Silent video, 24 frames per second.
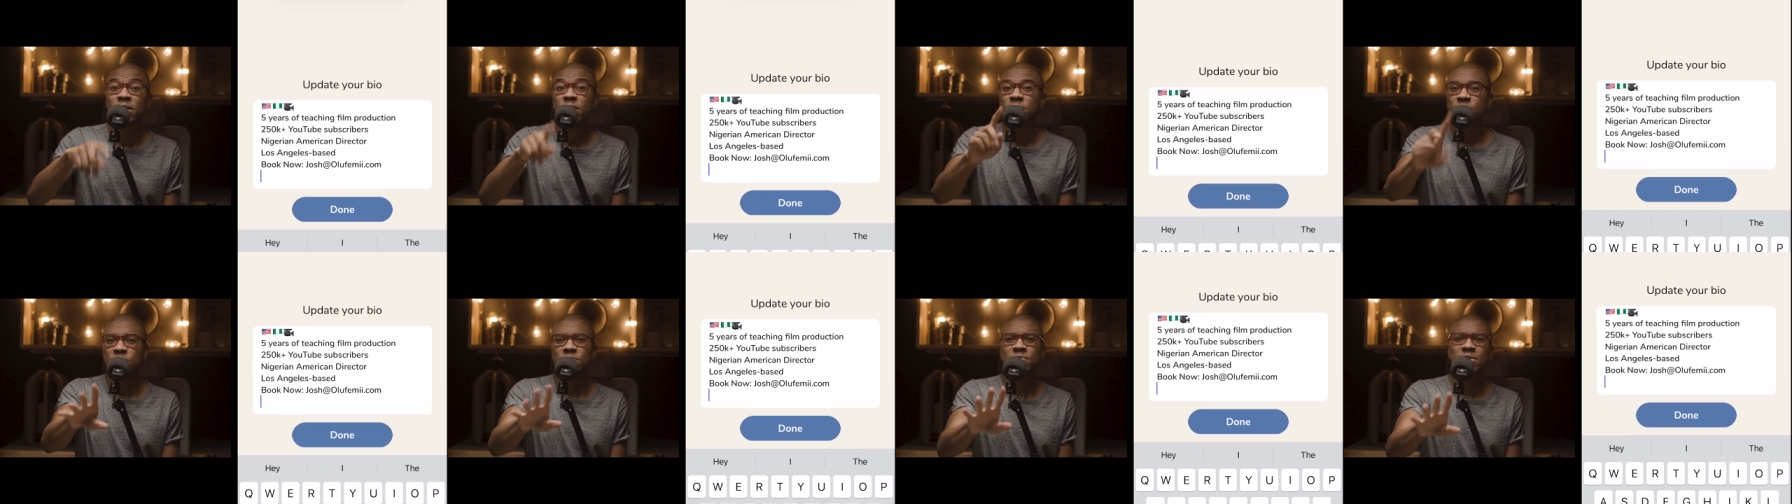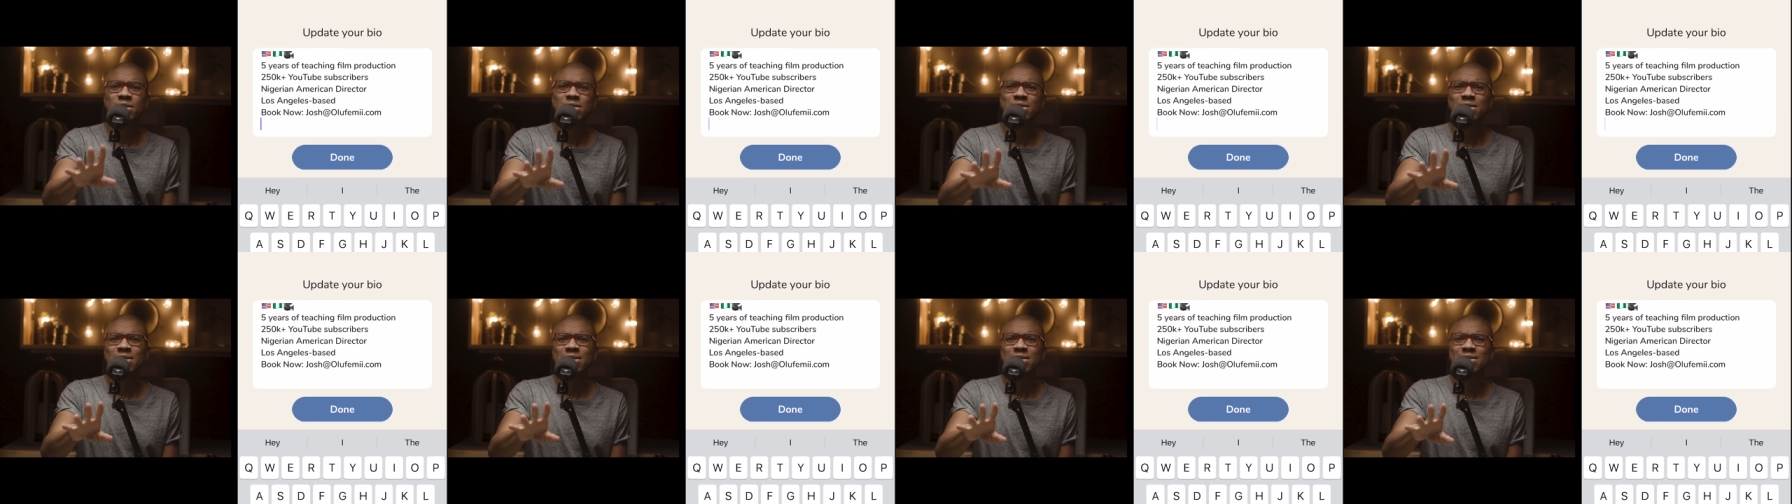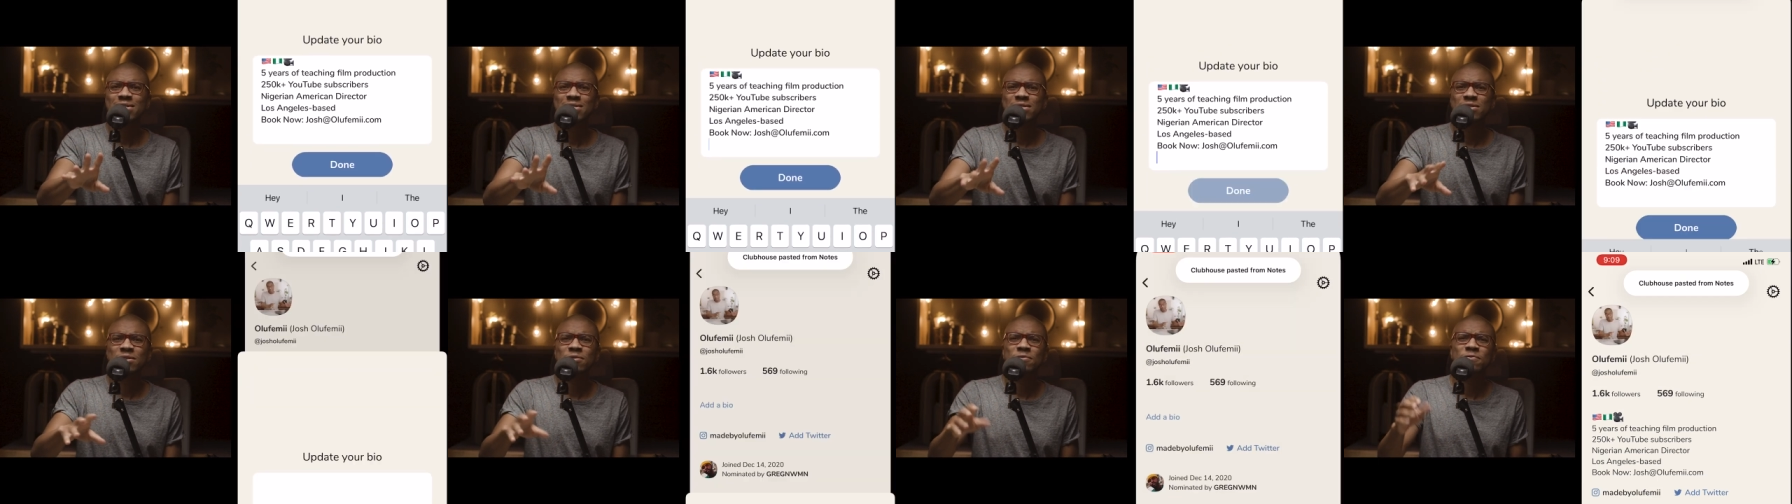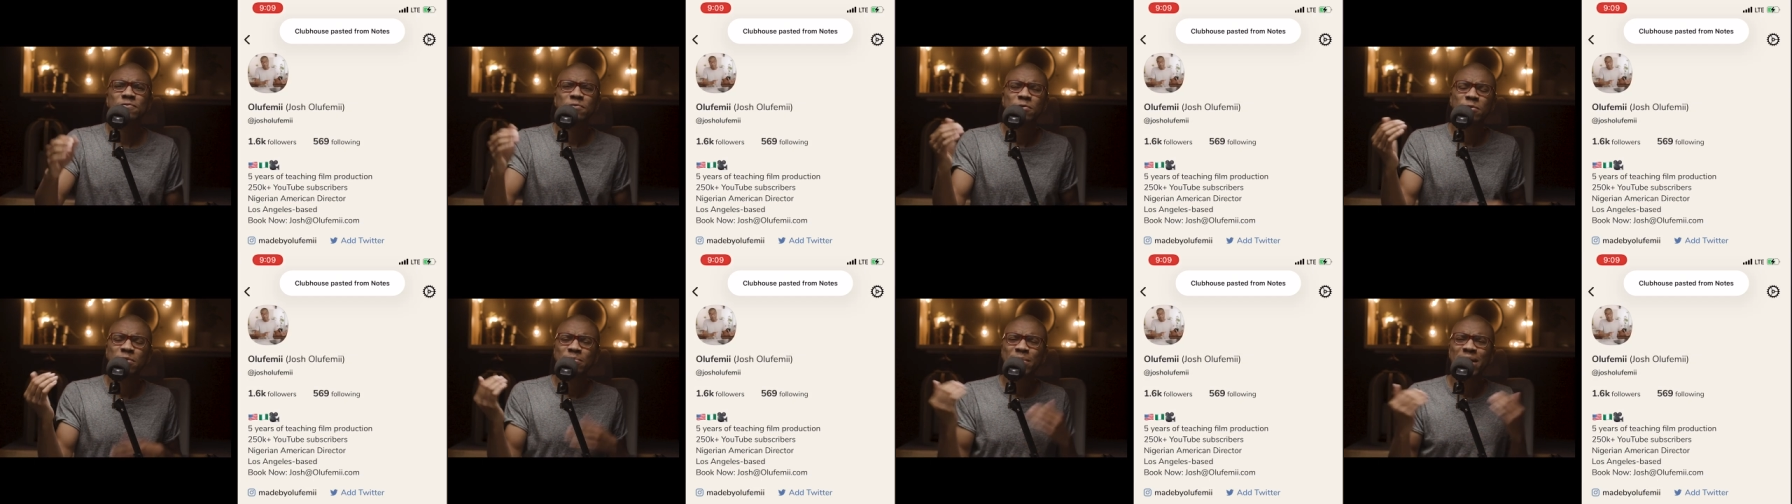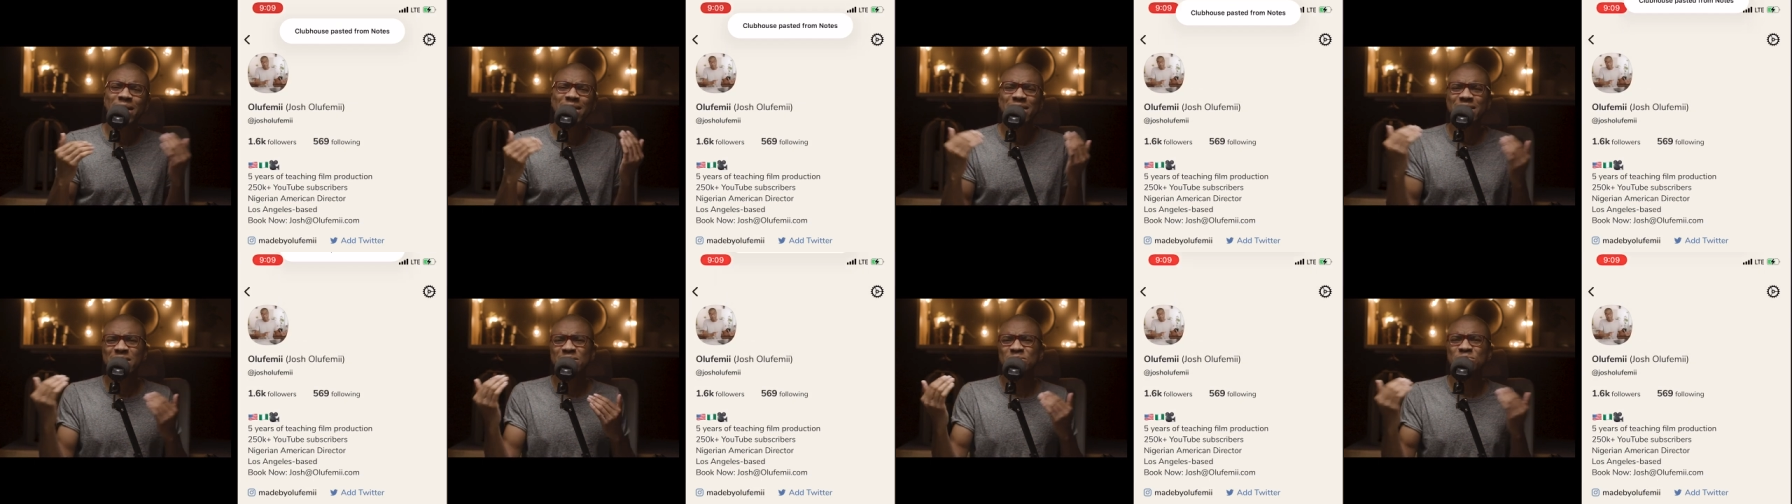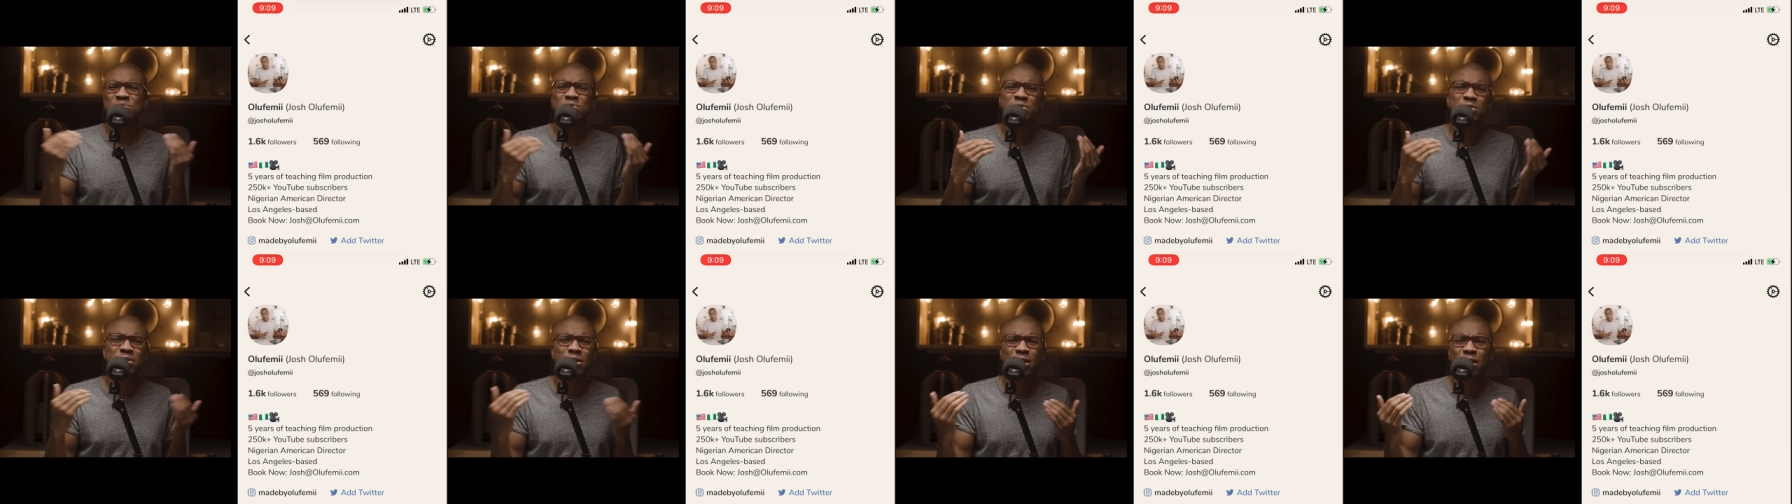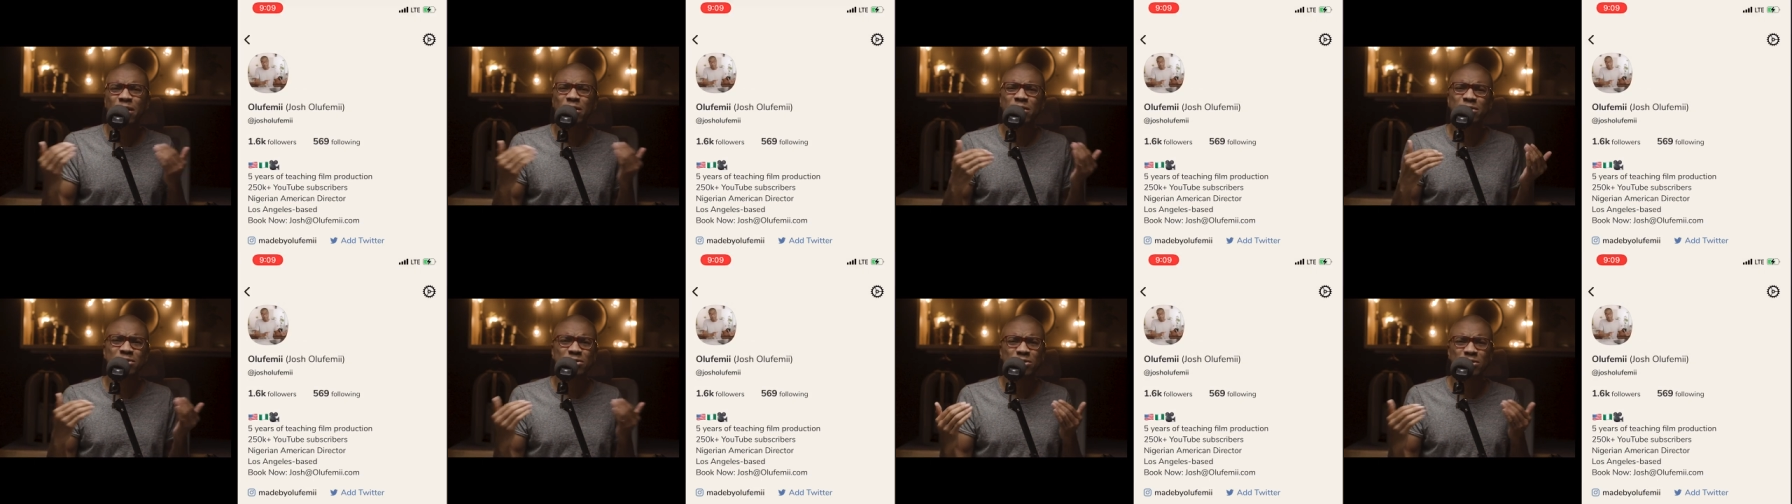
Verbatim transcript: The reason is the formatting is really hard